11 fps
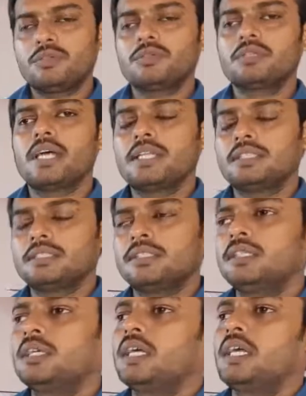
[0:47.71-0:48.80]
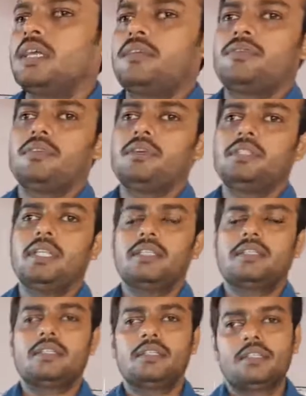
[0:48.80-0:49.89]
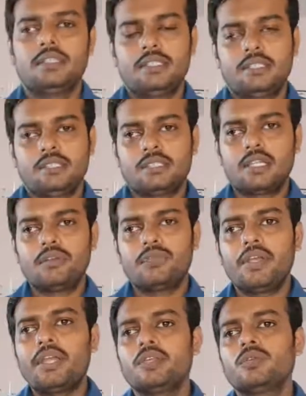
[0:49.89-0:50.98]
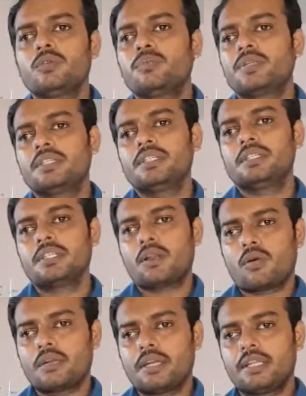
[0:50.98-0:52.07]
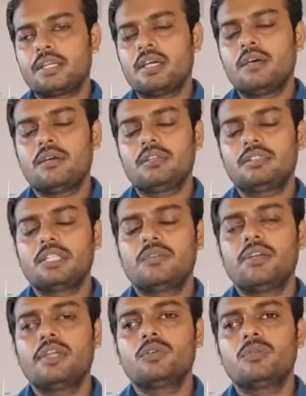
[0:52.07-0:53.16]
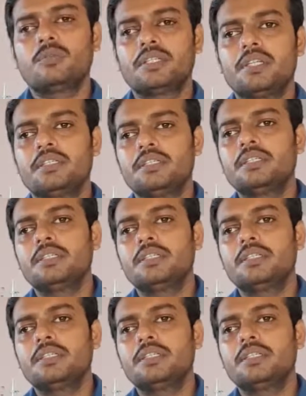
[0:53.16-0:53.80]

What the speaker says: You know that if there is a sulphate group present in an organic sulphate group present